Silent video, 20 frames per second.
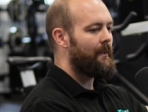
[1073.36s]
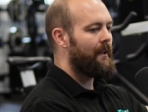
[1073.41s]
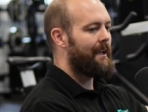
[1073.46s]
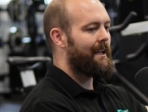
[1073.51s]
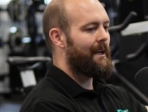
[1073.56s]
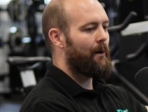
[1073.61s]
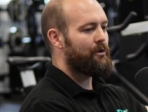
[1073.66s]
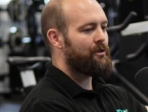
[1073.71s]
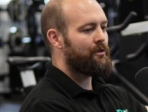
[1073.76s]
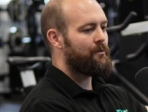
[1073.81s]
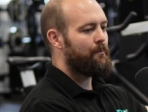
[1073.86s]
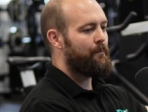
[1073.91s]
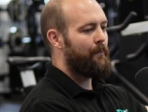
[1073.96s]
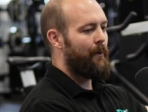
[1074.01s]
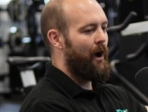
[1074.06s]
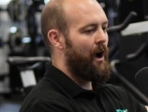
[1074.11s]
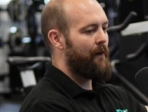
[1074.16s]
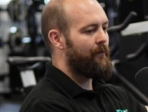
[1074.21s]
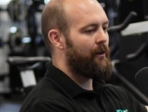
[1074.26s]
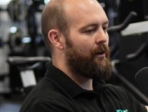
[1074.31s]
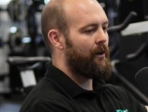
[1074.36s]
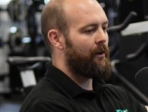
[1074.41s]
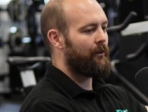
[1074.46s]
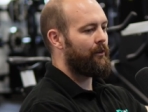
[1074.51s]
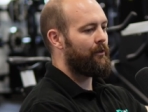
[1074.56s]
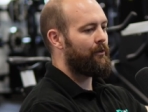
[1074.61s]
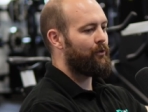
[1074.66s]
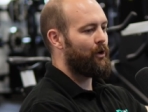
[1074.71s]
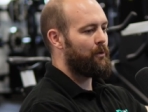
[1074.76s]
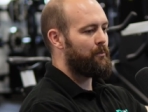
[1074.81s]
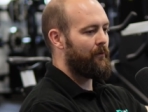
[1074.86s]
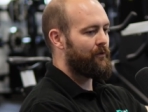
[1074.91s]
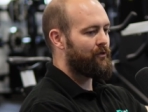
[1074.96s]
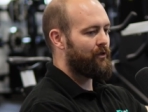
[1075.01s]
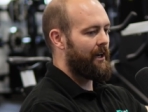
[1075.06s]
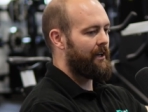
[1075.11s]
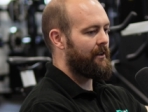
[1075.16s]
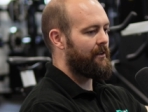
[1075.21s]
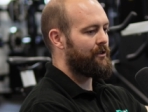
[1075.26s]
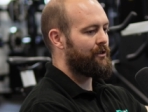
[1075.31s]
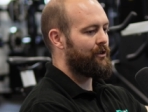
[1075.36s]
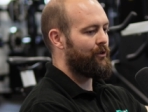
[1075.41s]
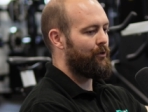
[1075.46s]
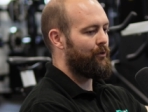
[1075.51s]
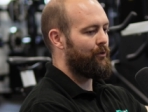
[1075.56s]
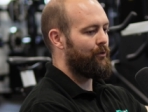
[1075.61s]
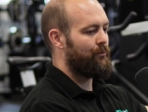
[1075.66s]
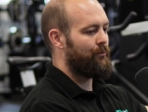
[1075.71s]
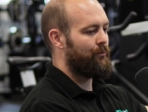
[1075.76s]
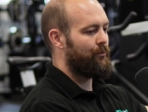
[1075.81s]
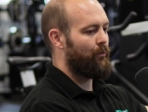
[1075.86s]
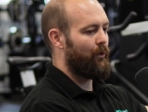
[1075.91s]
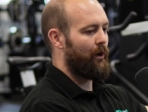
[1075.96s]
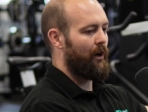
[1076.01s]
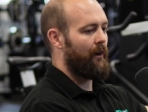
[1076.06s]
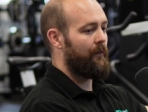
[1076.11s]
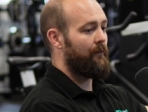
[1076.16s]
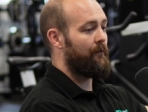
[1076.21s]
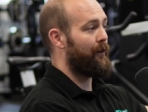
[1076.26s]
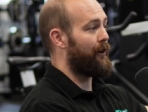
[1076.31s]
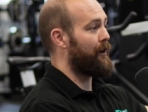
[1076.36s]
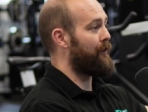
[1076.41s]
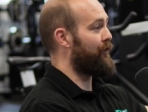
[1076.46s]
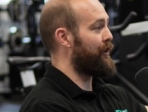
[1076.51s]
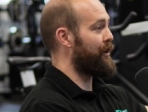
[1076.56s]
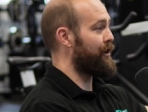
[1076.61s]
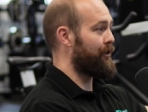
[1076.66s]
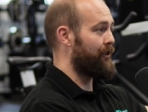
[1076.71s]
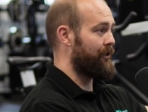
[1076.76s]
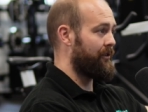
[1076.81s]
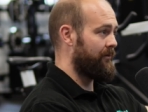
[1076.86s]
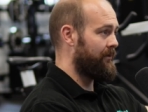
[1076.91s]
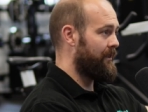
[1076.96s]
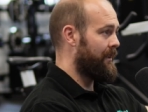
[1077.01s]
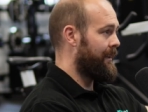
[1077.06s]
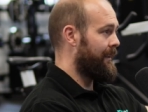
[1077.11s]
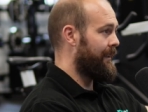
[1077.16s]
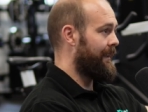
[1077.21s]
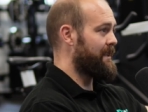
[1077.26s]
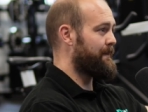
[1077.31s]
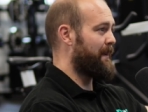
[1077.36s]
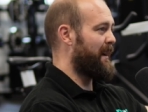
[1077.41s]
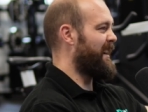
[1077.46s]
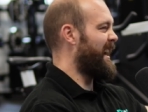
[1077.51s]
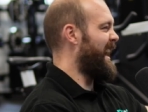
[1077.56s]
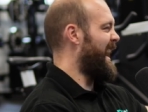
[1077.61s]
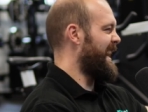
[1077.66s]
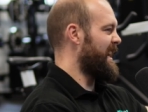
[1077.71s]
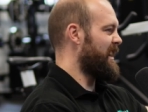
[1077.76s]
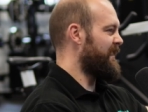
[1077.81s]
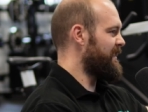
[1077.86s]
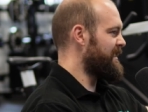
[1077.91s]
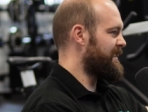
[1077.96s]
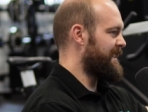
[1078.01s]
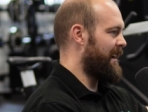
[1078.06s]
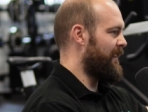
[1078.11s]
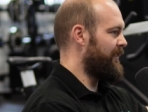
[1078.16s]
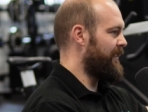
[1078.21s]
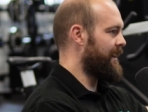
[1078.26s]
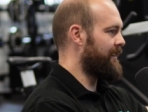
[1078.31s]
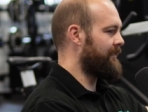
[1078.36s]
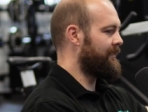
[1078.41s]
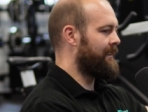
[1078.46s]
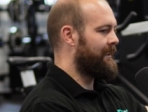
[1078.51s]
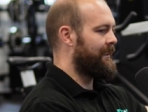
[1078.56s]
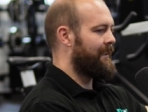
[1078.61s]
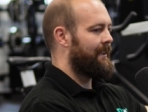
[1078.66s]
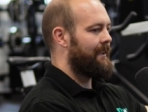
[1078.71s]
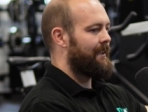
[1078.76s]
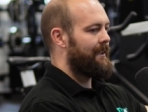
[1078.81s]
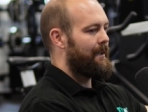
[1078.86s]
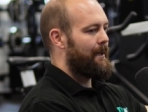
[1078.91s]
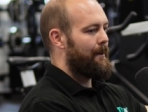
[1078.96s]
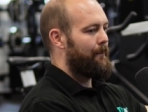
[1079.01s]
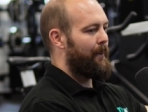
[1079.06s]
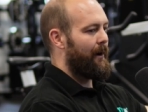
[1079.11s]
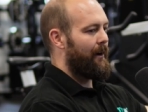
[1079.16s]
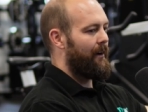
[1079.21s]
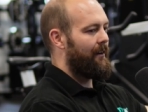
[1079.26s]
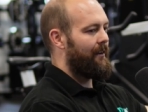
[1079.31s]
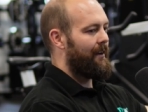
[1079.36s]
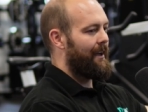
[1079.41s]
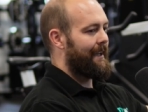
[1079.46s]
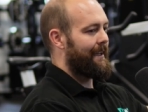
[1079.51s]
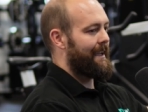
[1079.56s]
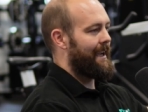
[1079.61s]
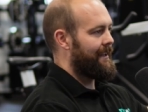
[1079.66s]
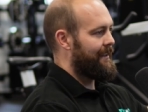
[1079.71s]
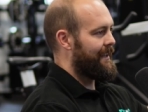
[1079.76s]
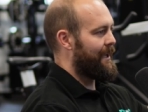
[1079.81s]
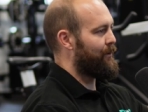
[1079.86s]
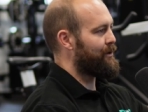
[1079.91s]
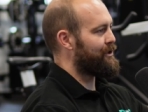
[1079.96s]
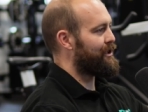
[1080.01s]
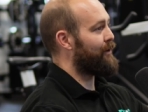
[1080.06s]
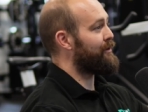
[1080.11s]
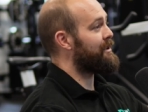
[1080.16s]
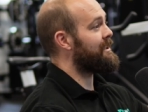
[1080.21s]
And I was part of a group of trainers who were very, very good. There's about 8 of us down there. But again, there was no